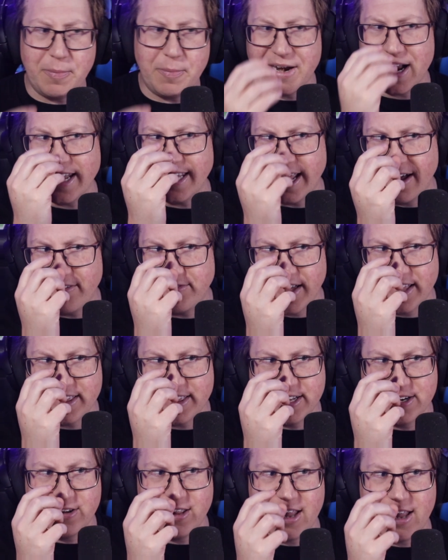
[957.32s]
but I love that
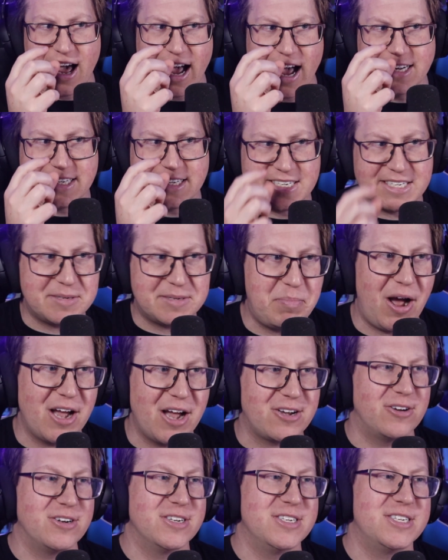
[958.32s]
little ice
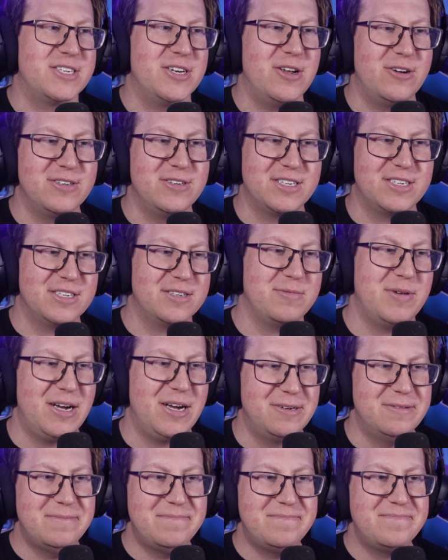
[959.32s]
spike on its nose as
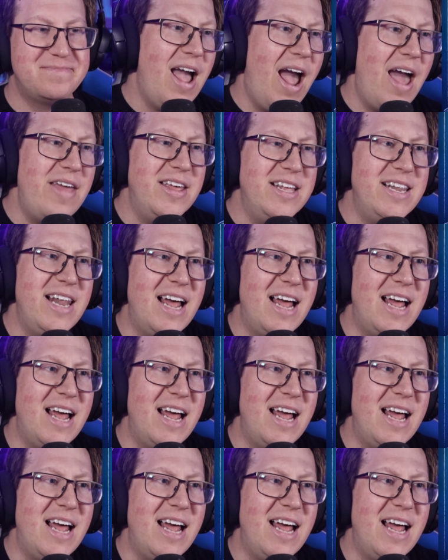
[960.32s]
well. And then